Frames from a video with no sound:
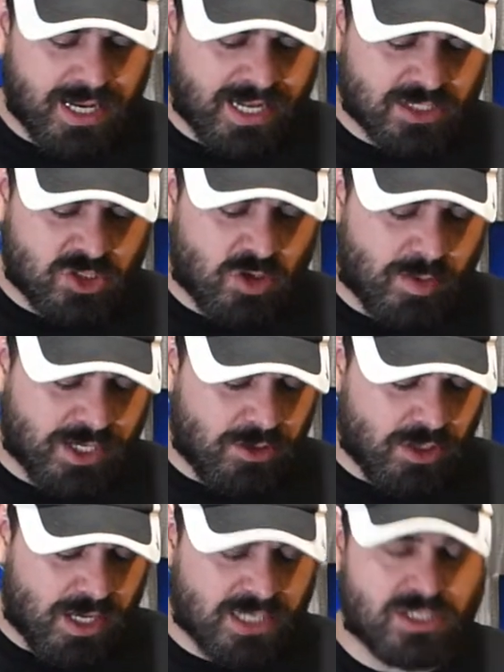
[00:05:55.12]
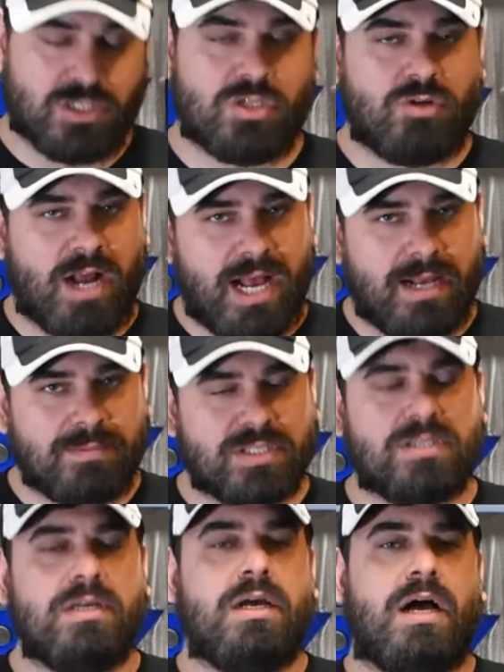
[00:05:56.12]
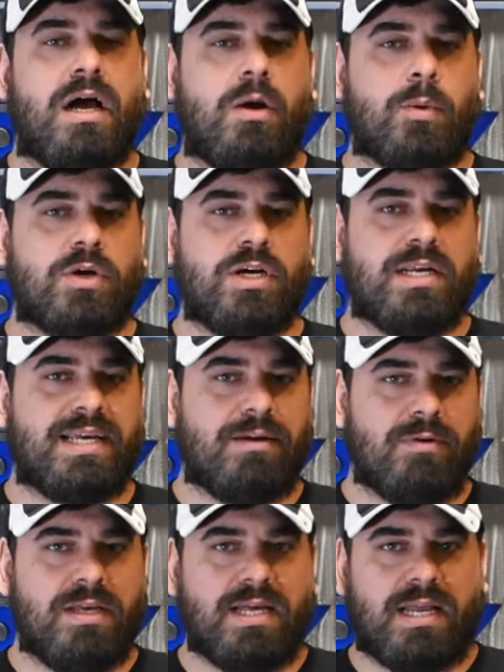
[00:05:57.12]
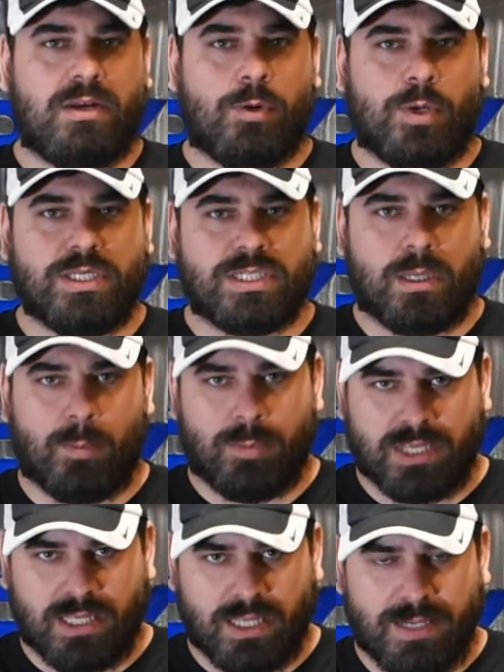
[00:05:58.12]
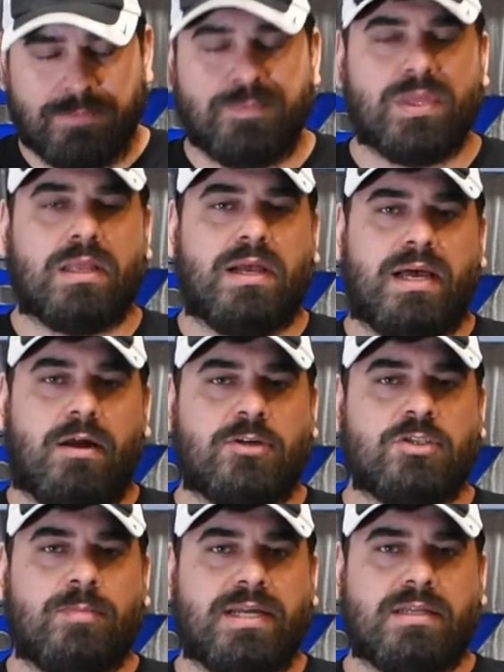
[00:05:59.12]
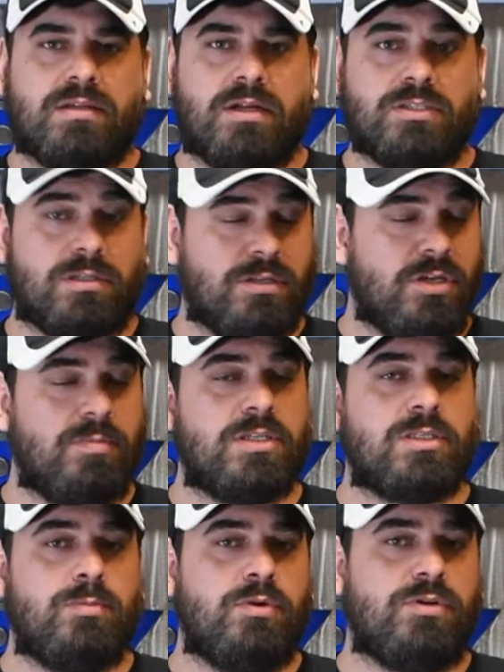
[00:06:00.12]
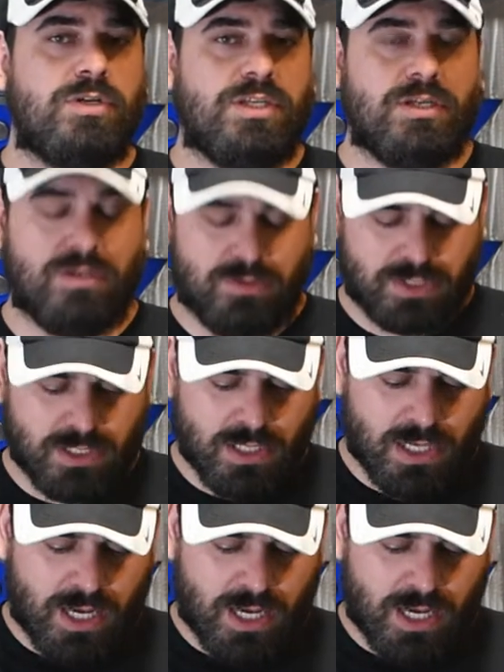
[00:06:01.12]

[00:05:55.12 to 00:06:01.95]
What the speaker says: And so by utilizing straps, we're going to get rid of that noise completely and also make the clutch a little bit smoother to use.